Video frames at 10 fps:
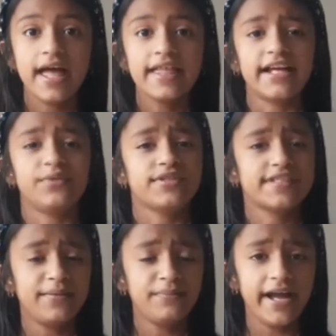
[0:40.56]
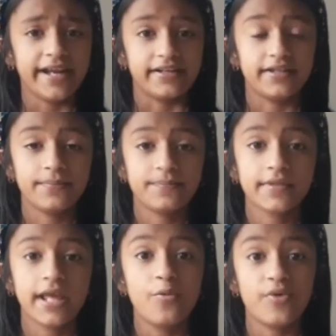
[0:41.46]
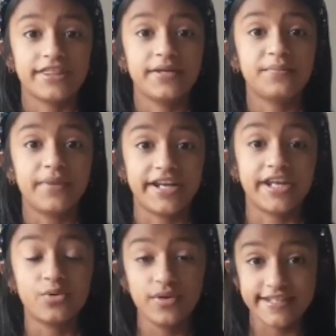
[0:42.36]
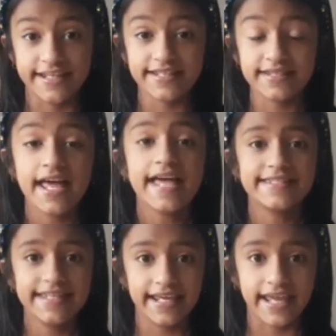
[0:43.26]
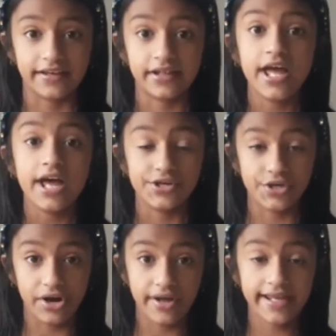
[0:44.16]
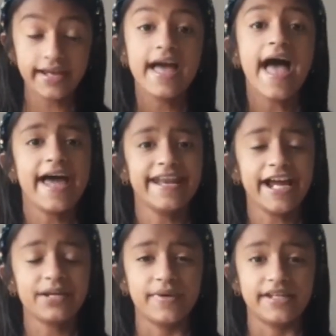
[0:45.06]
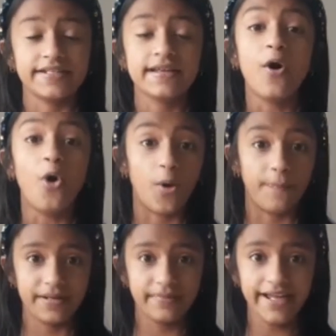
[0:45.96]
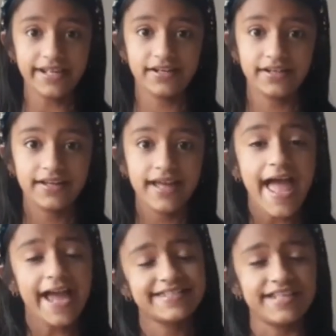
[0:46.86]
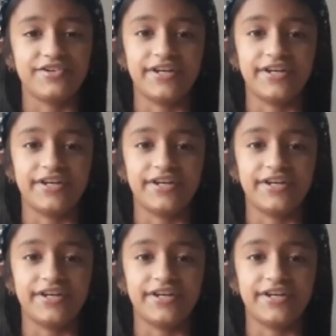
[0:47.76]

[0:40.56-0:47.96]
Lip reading: that was combined with Marian quizzes, singing, drawing, enactment, open mic, etc.